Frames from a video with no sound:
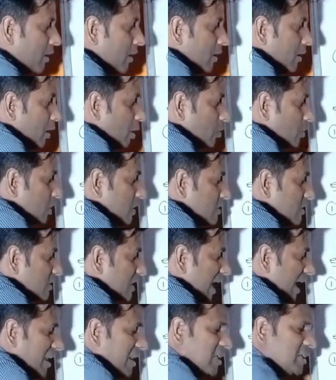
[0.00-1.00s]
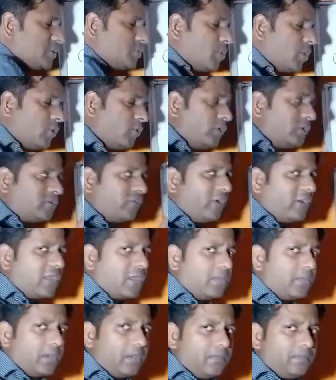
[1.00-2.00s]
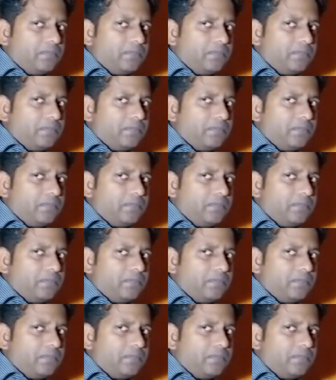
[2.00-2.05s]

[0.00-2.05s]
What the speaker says: Now this carry is for which variable?